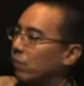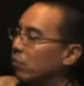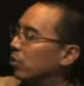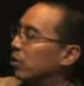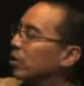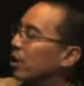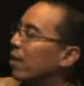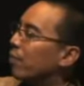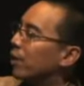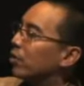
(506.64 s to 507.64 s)
will just
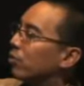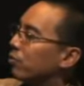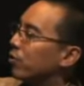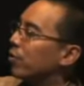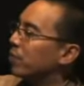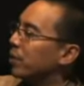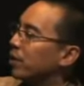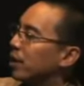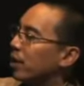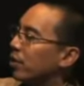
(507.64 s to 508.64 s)
happen. So film
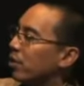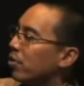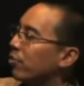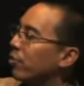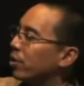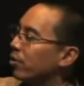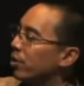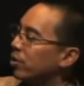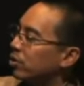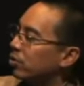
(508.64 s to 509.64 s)
is like a therapy in a
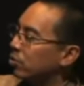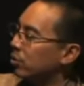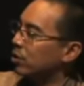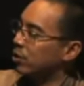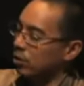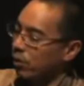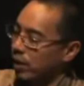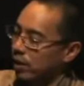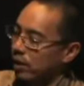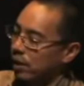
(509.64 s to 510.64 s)
way to just look
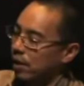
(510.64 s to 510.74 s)
at it